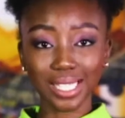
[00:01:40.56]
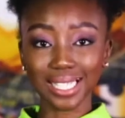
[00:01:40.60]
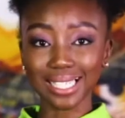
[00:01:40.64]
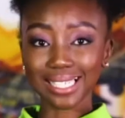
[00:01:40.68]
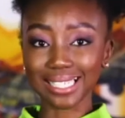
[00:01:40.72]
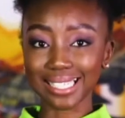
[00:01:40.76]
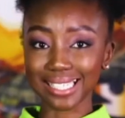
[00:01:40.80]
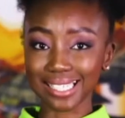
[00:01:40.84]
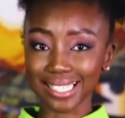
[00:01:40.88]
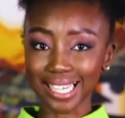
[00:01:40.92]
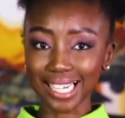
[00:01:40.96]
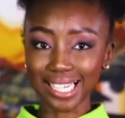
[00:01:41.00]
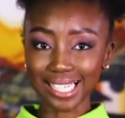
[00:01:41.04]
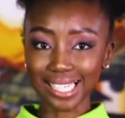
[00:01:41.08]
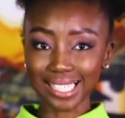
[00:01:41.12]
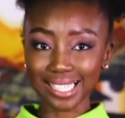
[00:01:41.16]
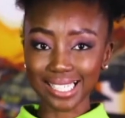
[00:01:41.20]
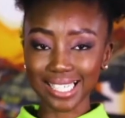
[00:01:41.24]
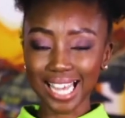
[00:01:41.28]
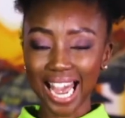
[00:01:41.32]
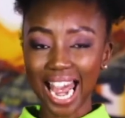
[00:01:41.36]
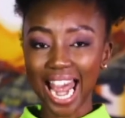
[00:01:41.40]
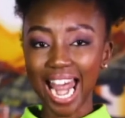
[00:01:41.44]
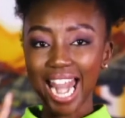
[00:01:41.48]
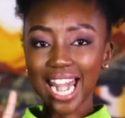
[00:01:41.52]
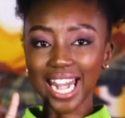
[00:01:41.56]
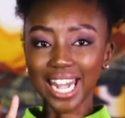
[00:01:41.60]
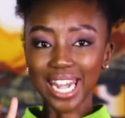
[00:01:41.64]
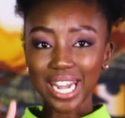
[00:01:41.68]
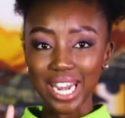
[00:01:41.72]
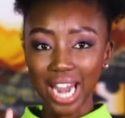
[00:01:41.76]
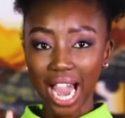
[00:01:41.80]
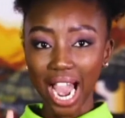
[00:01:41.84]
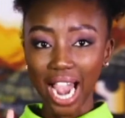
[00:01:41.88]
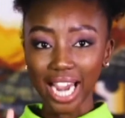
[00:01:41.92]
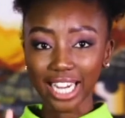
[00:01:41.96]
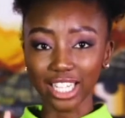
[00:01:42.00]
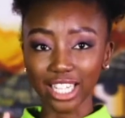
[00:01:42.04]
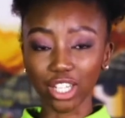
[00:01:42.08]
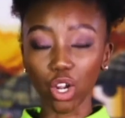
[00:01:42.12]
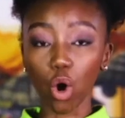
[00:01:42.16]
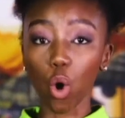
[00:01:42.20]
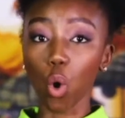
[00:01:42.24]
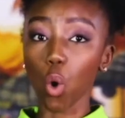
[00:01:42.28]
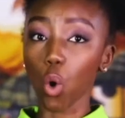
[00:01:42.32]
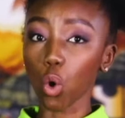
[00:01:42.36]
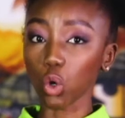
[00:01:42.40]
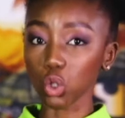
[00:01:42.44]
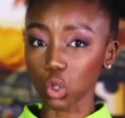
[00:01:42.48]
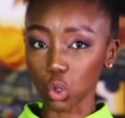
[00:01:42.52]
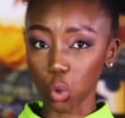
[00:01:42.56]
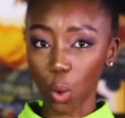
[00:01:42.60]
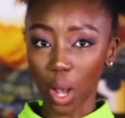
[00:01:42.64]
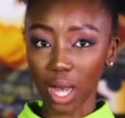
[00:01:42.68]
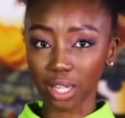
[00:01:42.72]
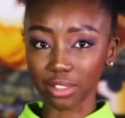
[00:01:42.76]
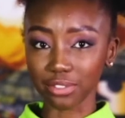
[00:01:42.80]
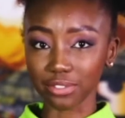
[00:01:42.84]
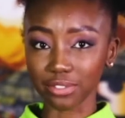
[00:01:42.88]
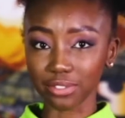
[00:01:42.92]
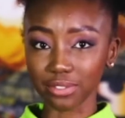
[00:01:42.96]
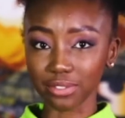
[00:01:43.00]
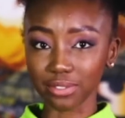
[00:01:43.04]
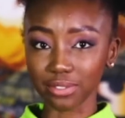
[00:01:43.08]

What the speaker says: 6, 9 or 12.